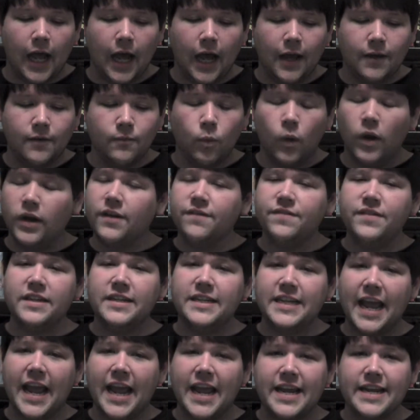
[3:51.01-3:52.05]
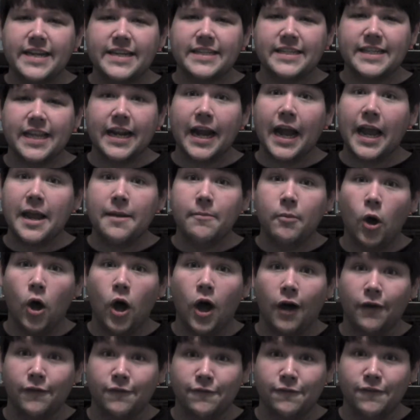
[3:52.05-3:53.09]
on one of the days that I am
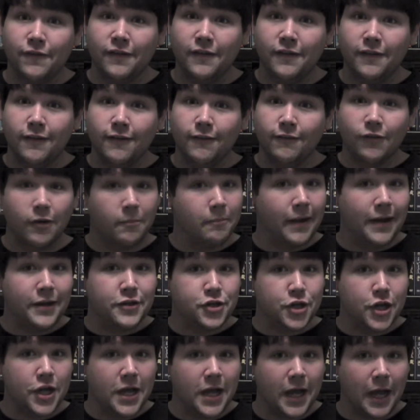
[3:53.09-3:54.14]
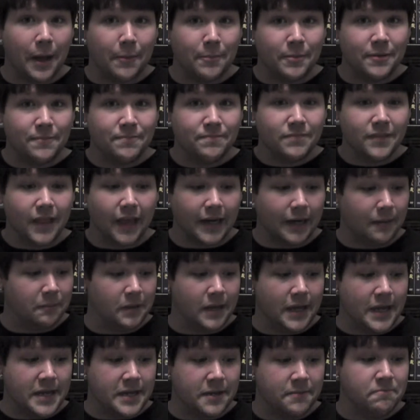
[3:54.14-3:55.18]
off from my job. And I'm
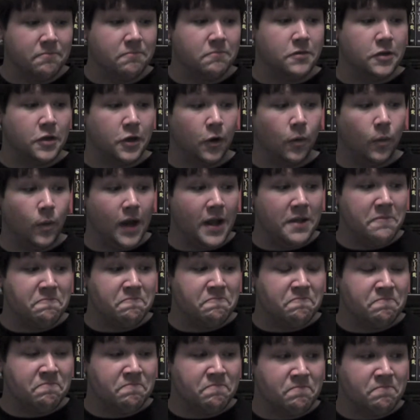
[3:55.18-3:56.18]
like, you know what?